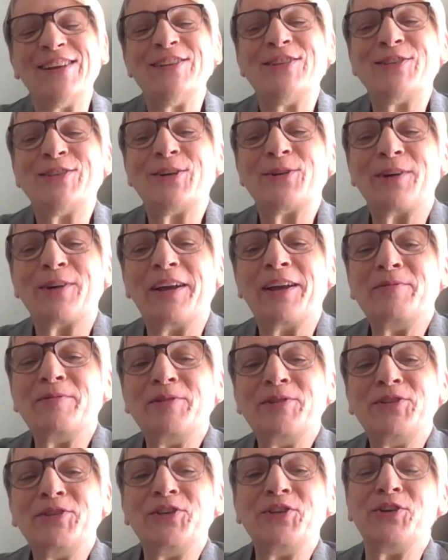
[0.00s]
So,
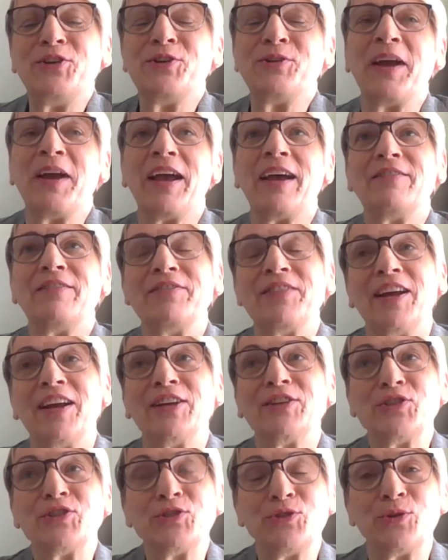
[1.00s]
Amy, do you have
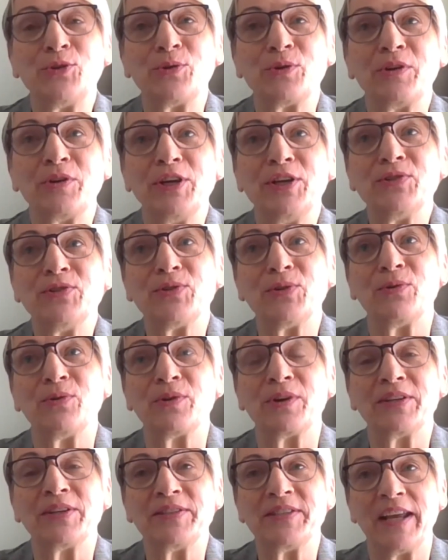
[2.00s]
like stories
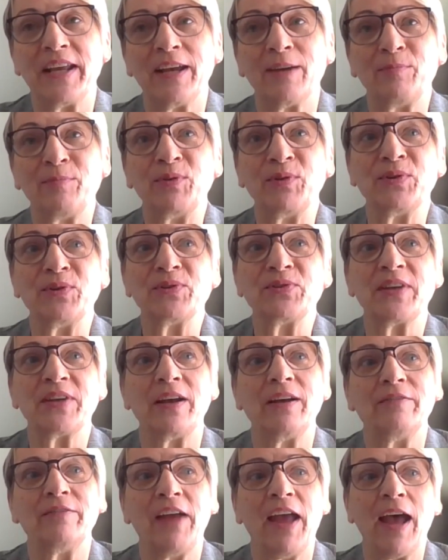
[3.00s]
or examples
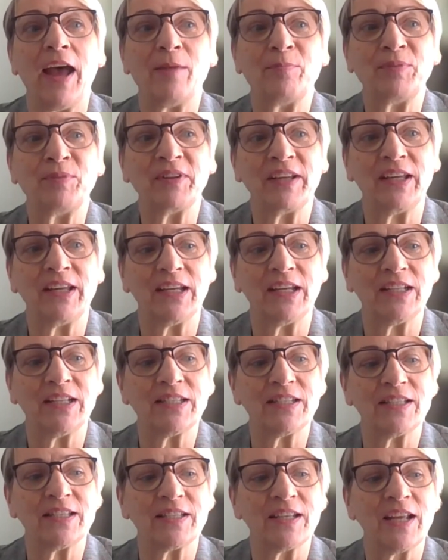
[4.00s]
of
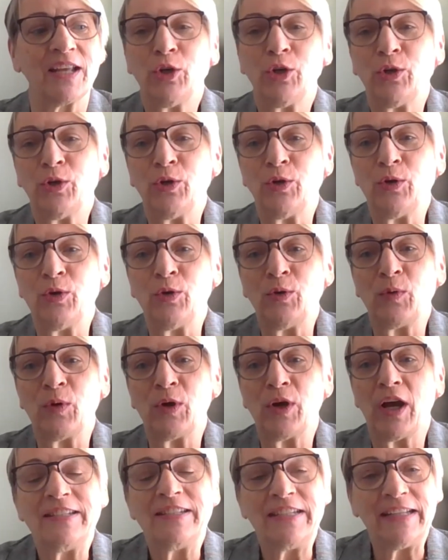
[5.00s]
applicants
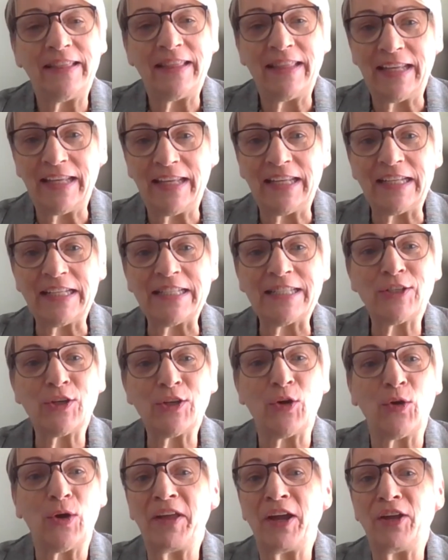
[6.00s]
who did things
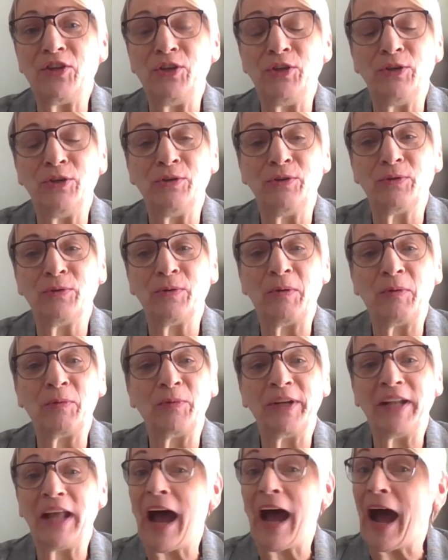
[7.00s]
that you
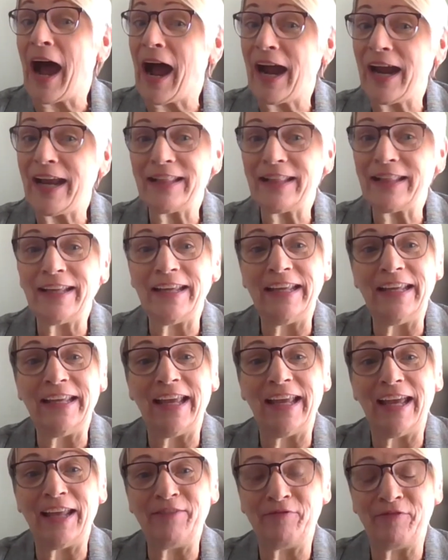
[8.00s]
would
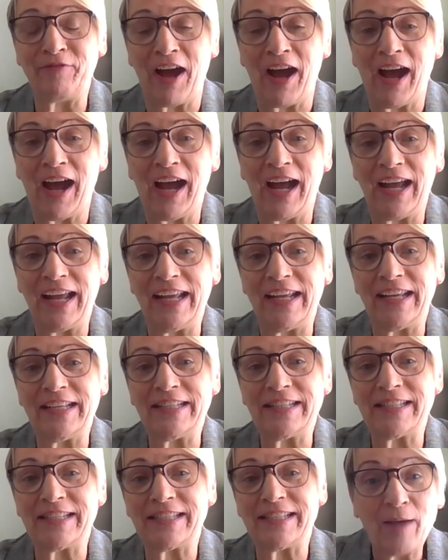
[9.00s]
highly
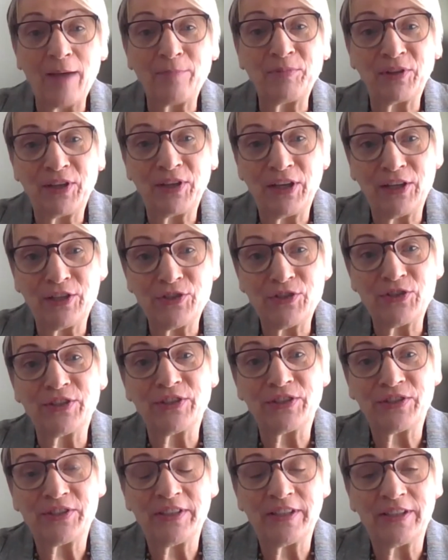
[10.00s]
advise applicants
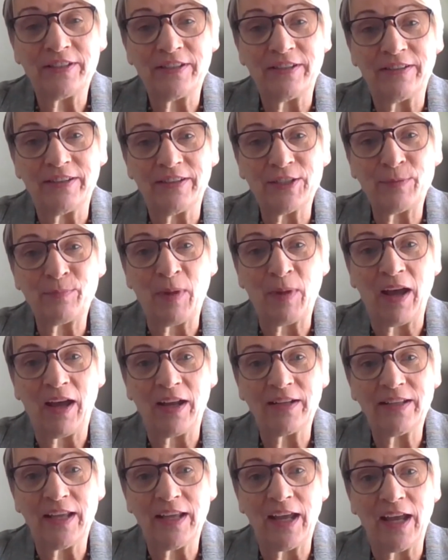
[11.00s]
listening to this
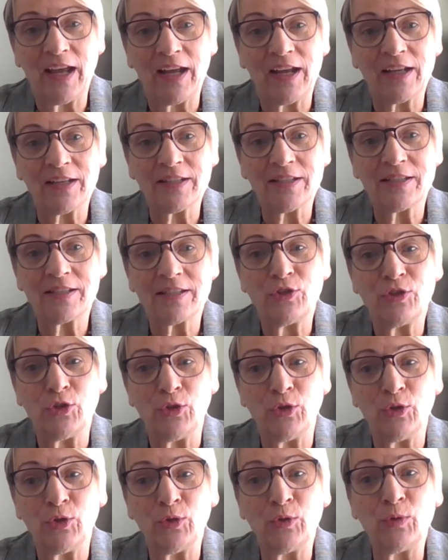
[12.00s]
podcast
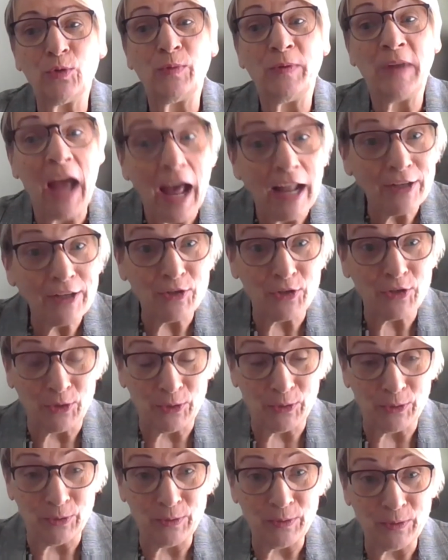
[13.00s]
to not
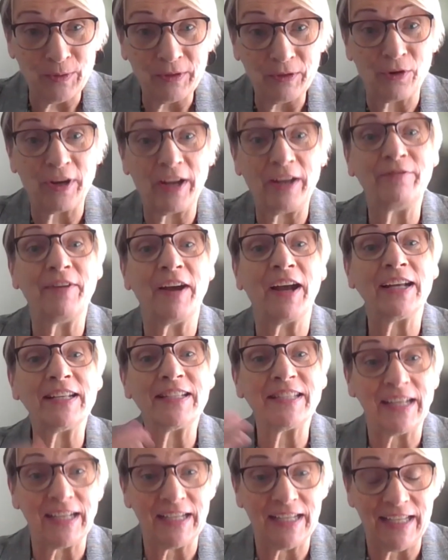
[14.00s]
do, or
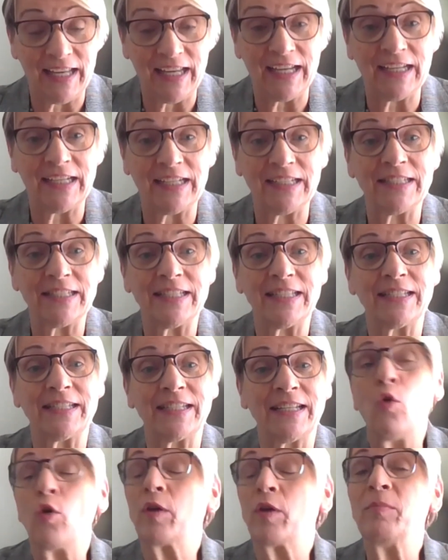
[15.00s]
advise against,
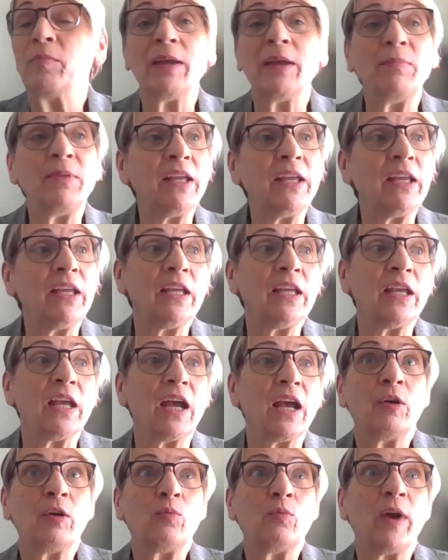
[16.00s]
or maybe
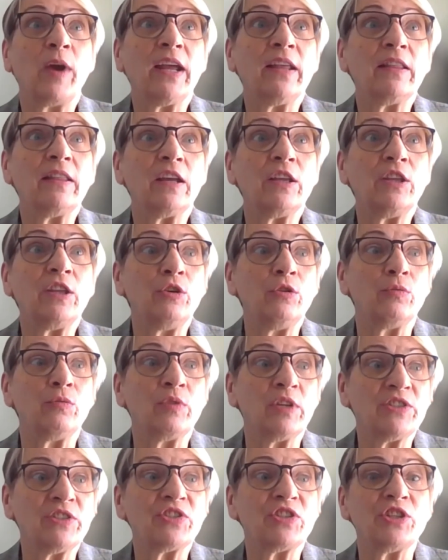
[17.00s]
the way that you
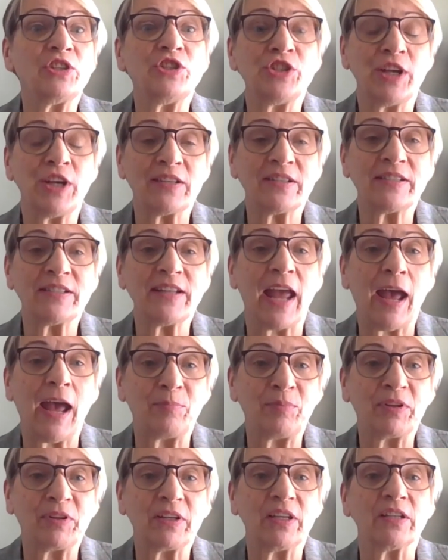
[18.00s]
would suggest
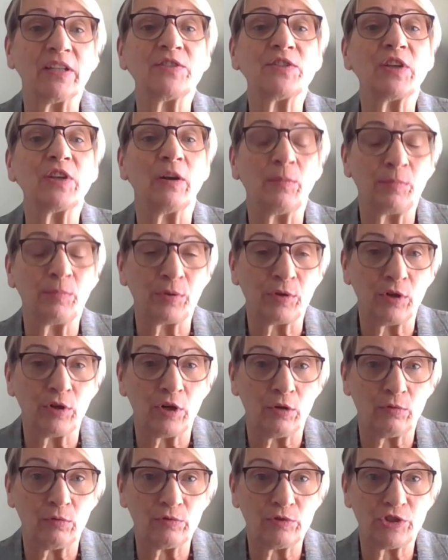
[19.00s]
applicants
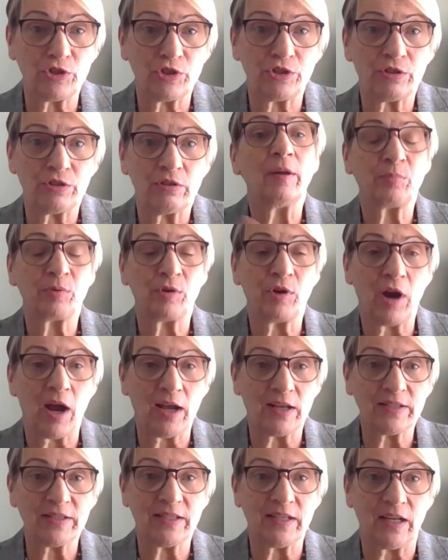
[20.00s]
approach the
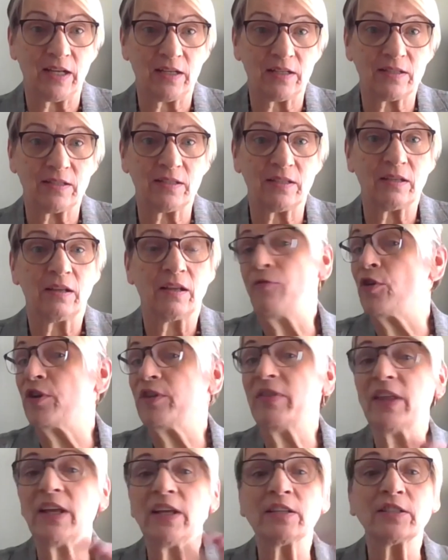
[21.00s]
process?
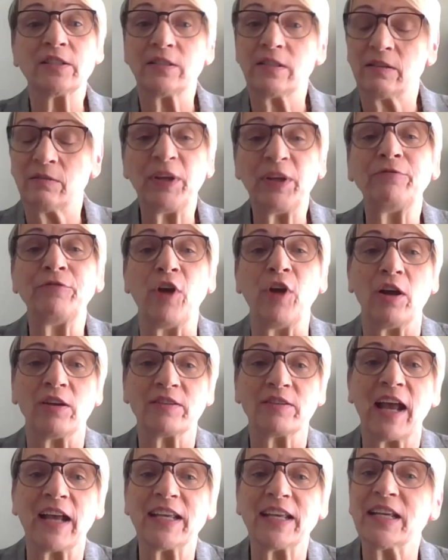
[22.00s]
For things, pitfalls,
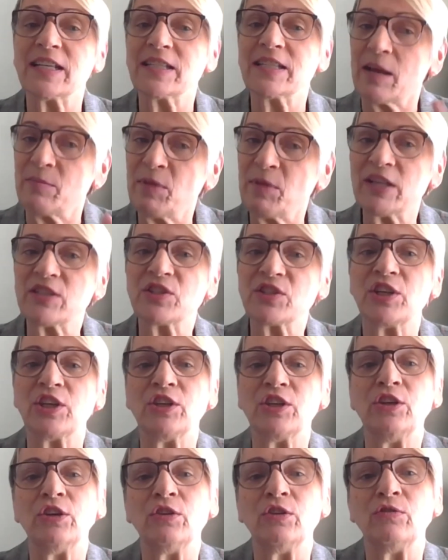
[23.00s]
I guess I'm
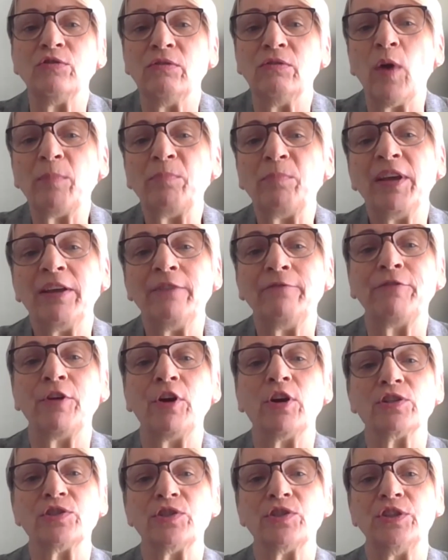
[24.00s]
asking you, what
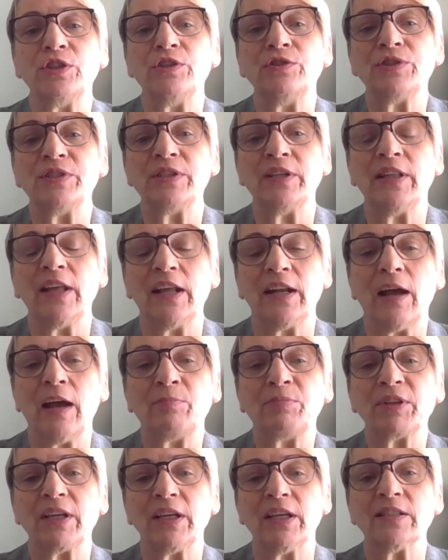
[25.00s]
pitfalls do you see that
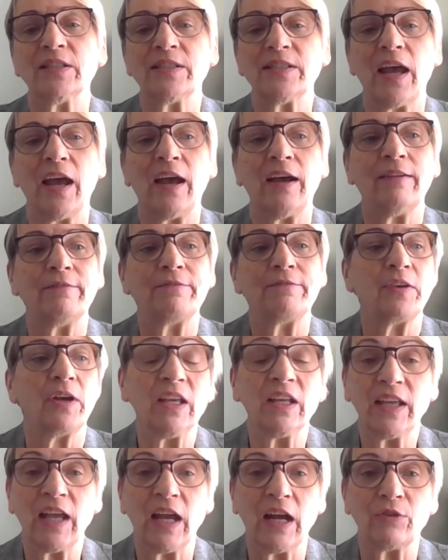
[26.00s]
applicants have
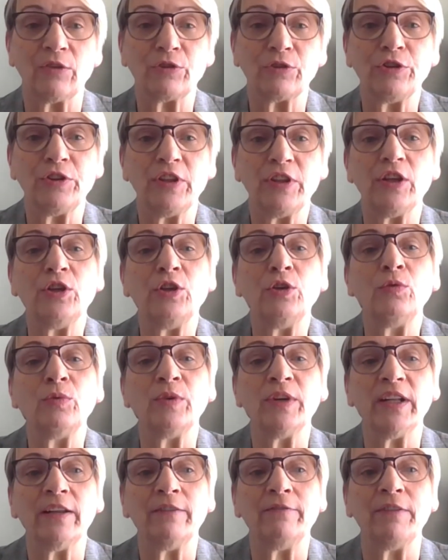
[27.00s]
encountered that you
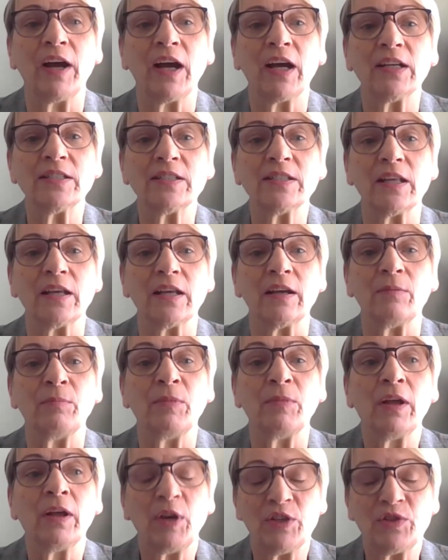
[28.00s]
would advise
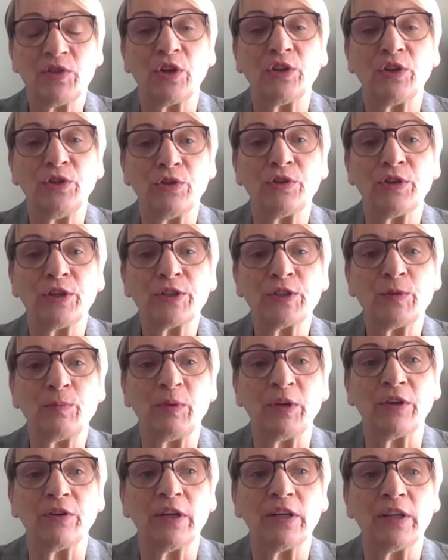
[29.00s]
them, based on your
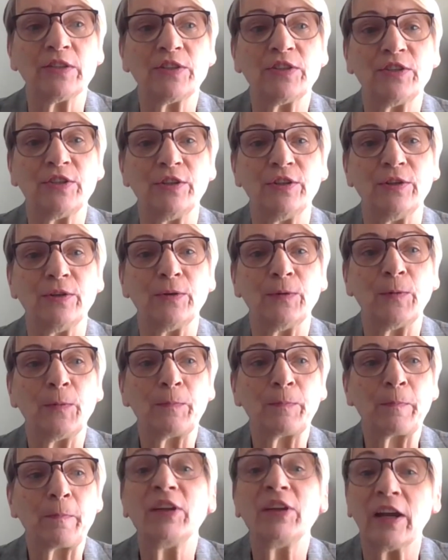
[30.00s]
experience, to
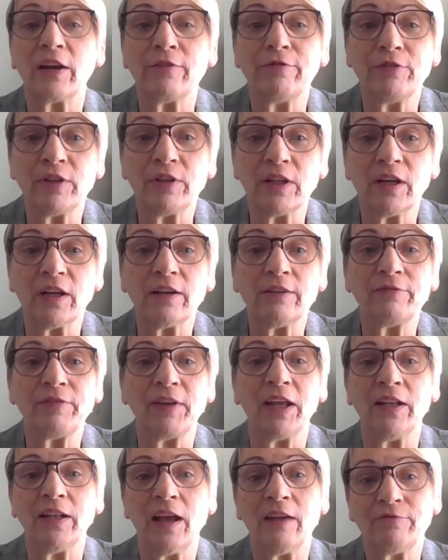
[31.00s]
be careful of
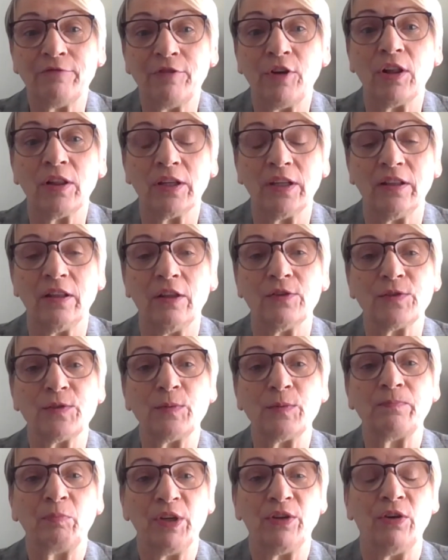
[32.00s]
and not fall in
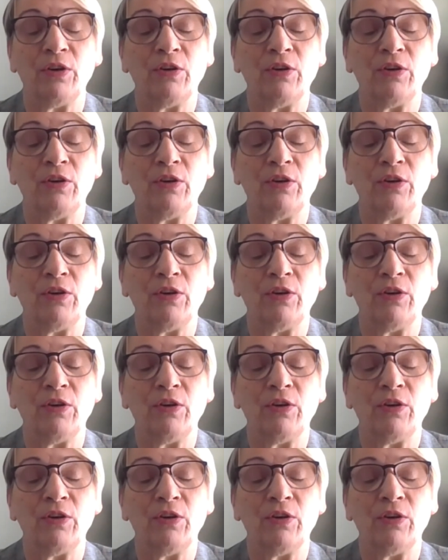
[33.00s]
those pit